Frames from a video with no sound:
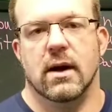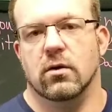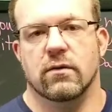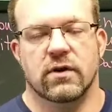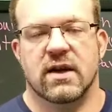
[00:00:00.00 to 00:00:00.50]
I
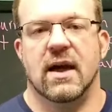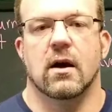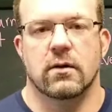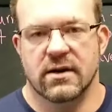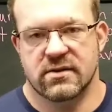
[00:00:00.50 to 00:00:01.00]
don't even
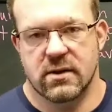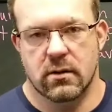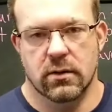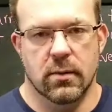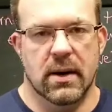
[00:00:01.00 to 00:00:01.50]
care
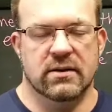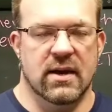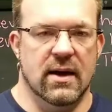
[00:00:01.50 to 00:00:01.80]
necessarily about